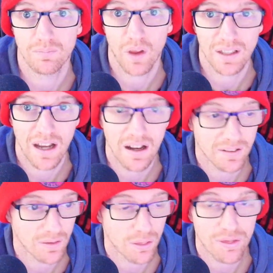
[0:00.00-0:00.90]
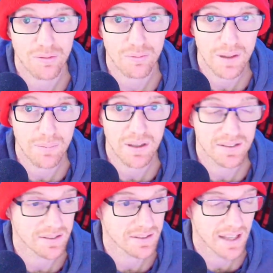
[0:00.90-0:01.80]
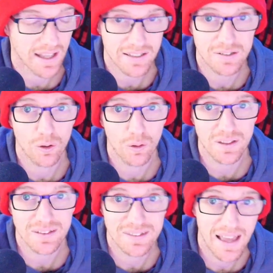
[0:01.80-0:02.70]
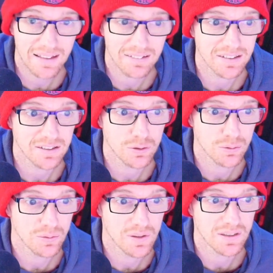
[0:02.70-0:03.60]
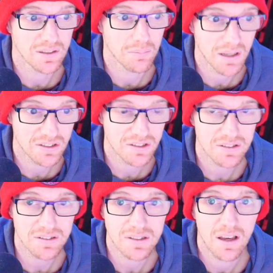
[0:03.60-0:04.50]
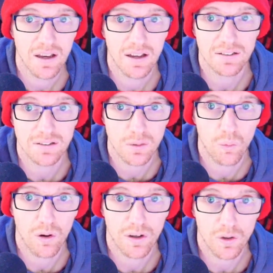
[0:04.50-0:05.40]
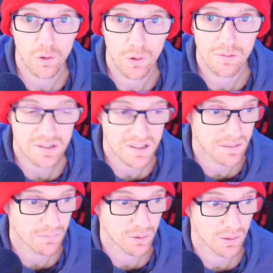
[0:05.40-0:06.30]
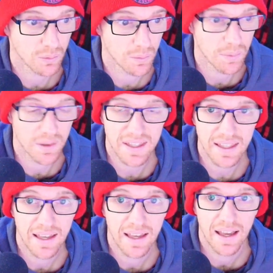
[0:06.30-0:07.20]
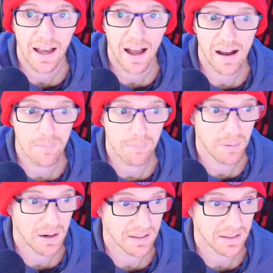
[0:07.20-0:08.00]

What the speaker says: I cut 3 pieces, and it's not exactly to the dimensions as to what a normal sim rig would be, but